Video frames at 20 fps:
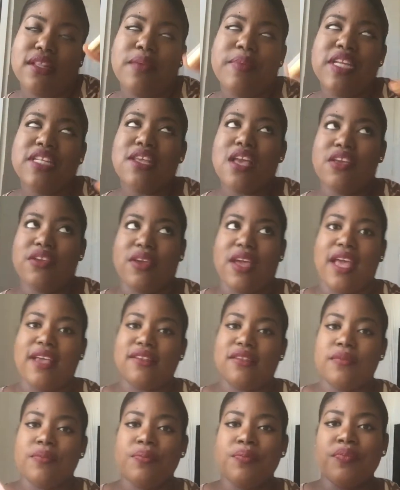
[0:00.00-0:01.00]
Let me tell you
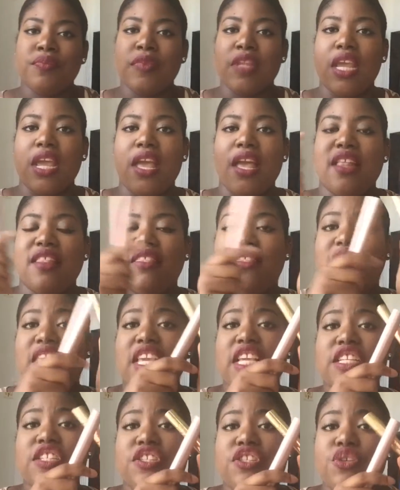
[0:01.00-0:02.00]
guys,
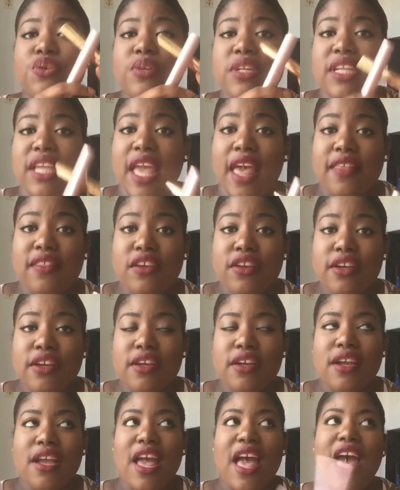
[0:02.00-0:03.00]
these two
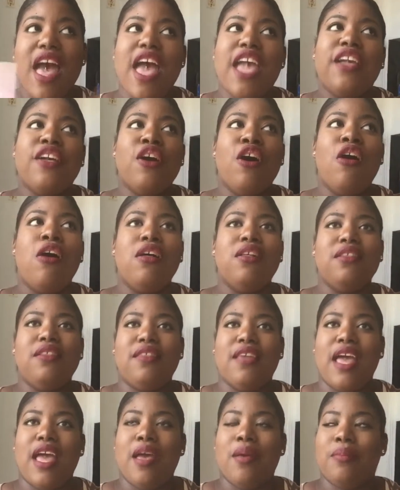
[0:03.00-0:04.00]
together, I call
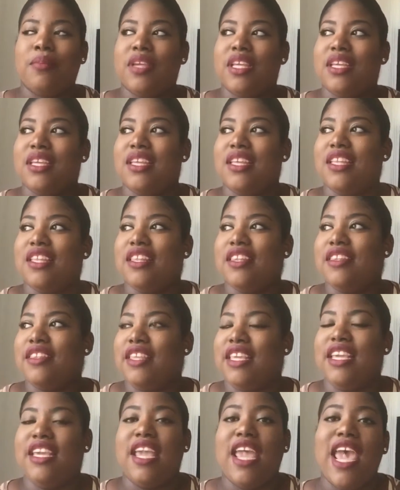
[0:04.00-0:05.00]
them
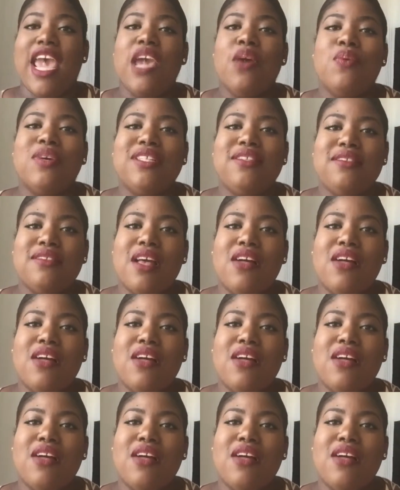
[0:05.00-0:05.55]
the hey, what